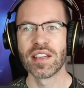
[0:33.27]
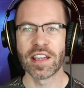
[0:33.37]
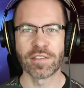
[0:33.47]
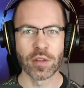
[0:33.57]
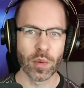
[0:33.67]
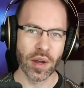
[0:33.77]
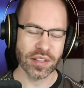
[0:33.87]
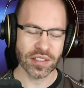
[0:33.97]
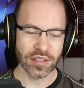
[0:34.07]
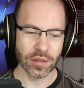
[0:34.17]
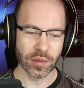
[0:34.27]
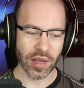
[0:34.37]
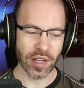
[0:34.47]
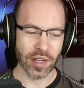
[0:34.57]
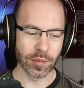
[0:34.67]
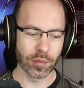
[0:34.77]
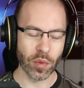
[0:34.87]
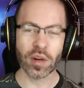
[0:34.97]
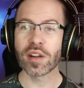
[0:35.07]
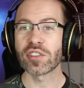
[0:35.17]
if you want to
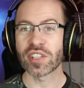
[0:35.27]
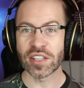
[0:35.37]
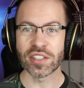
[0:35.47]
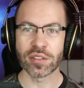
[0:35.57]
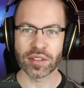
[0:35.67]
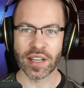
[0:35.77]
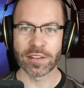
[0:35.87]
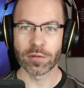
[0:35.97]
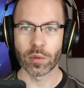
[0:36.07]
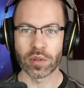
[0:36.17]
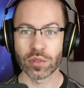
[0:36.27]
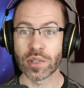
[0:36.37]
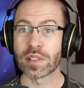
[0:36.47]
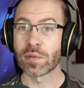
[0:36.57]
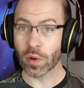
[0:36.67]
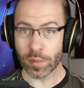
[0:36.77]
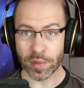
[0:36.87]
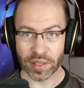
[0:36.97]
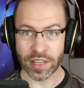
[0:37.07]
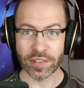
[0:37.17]
work on changing your life or transform
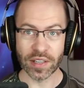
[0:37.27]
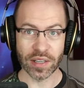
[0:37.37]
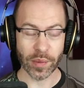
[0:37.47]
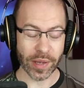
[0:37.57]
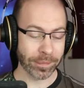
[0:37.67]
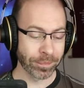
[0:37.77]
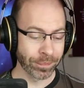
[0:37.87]
your life in any way.